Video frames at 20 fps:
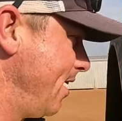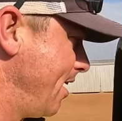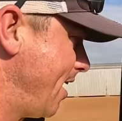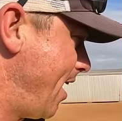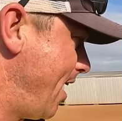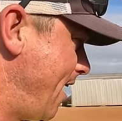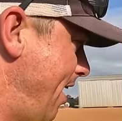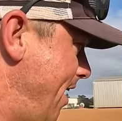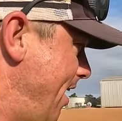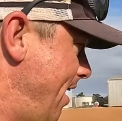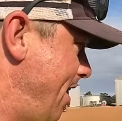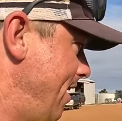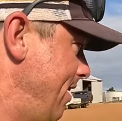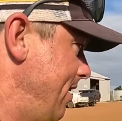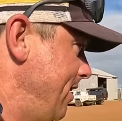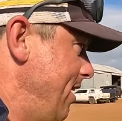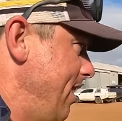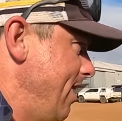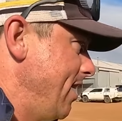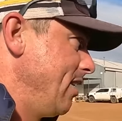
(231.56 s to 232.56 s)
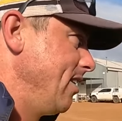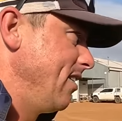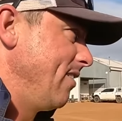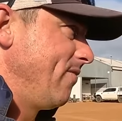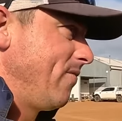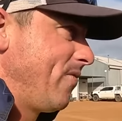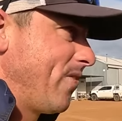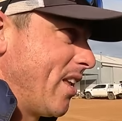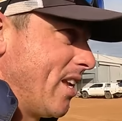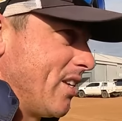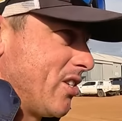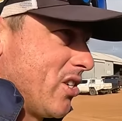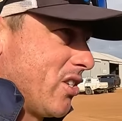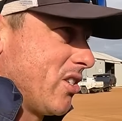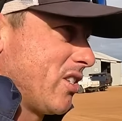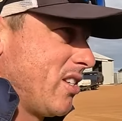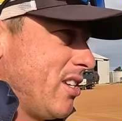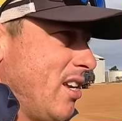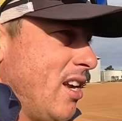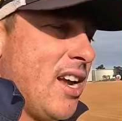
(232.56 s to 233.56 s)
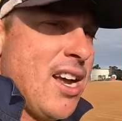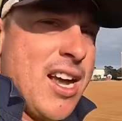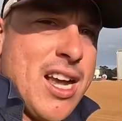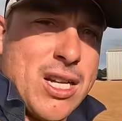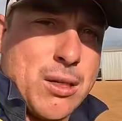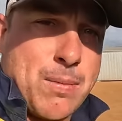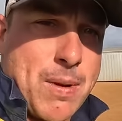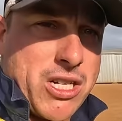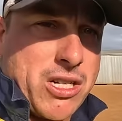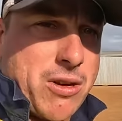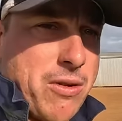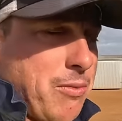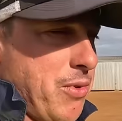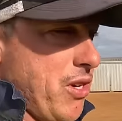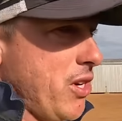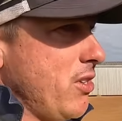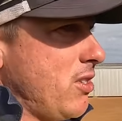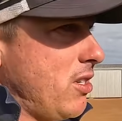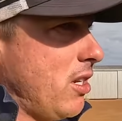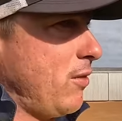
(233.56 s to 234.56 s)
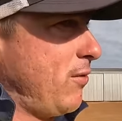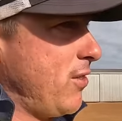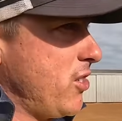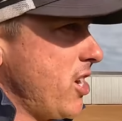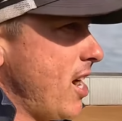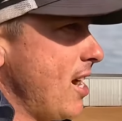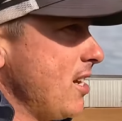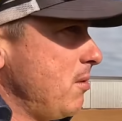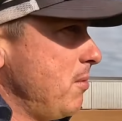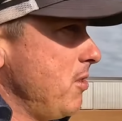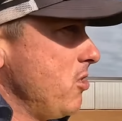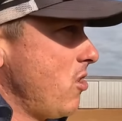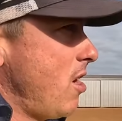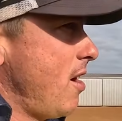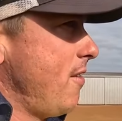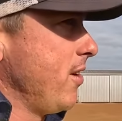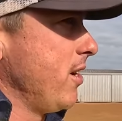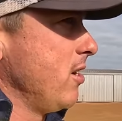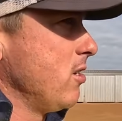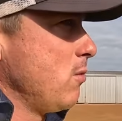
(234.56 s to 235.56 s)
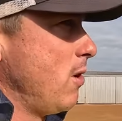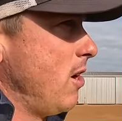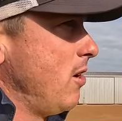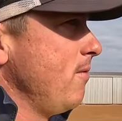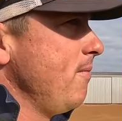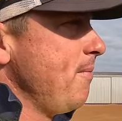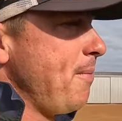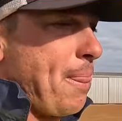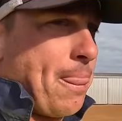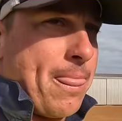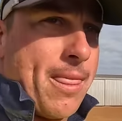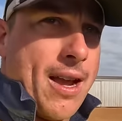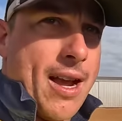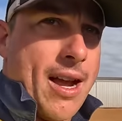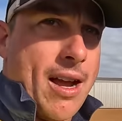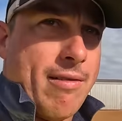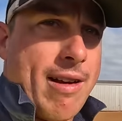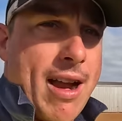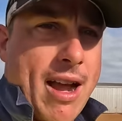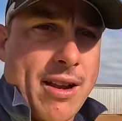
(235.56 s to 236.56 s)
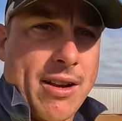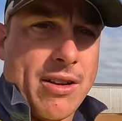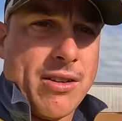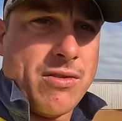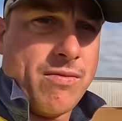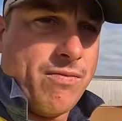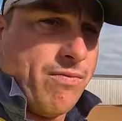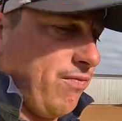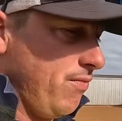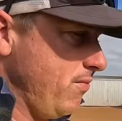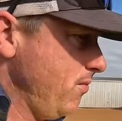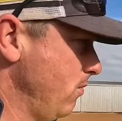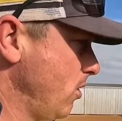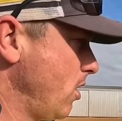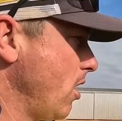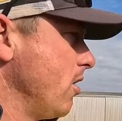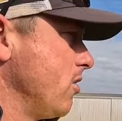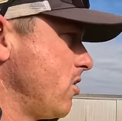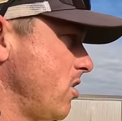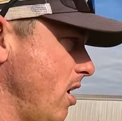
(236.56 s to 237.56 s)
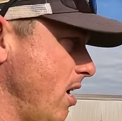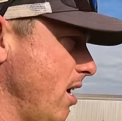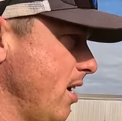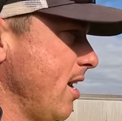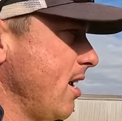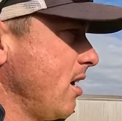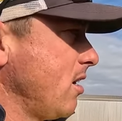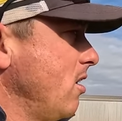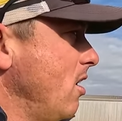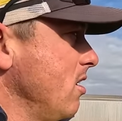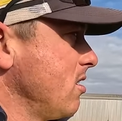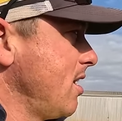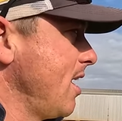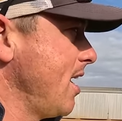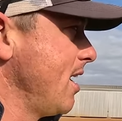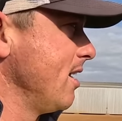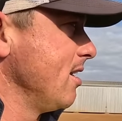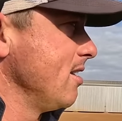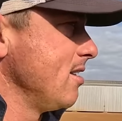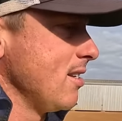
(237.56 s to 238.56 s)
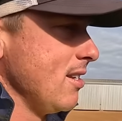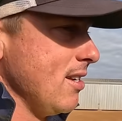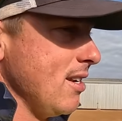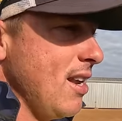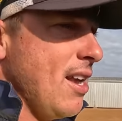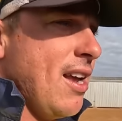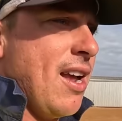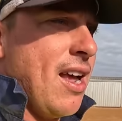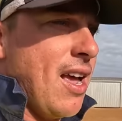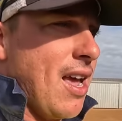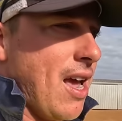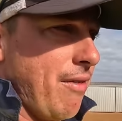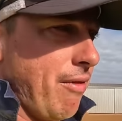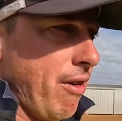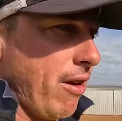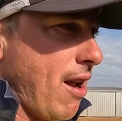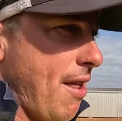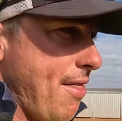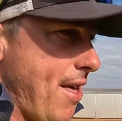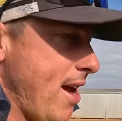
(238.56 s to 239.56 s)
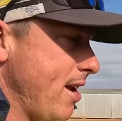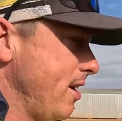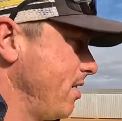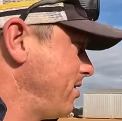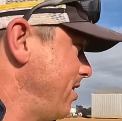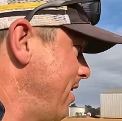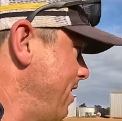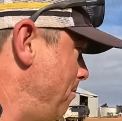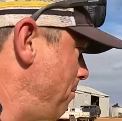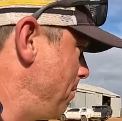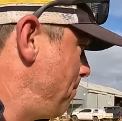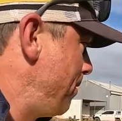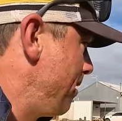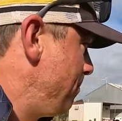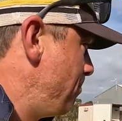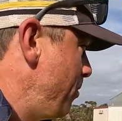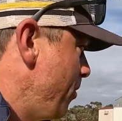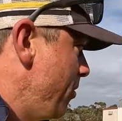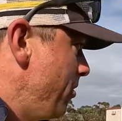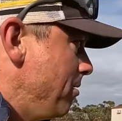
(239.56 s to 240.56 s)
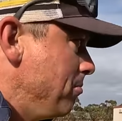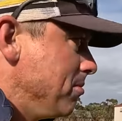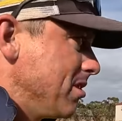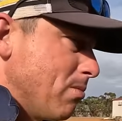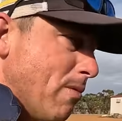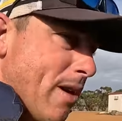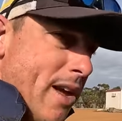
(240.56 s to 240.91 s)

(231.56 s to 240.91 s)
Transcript: uh, yeah, it just, especially when we use this for chasing and driving as well, uh, around going, turning that close to headers and everything like that. You just end up with big berms